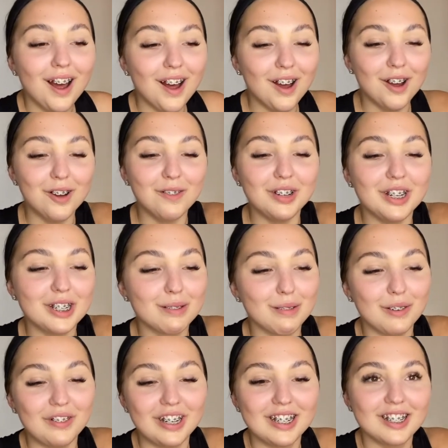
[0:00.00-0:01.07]
at this
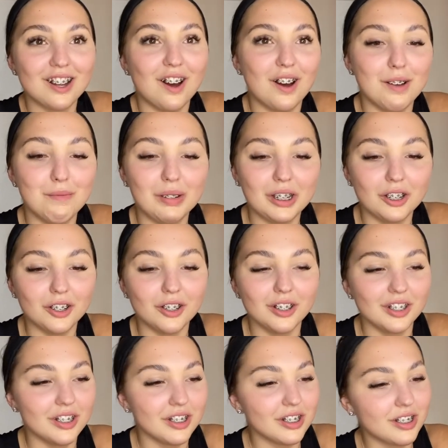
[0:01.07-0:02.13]
moment in time
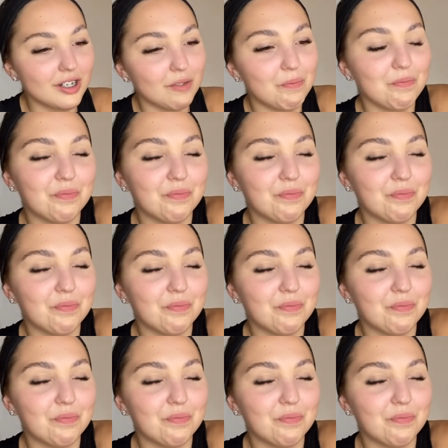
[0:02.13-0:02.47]
because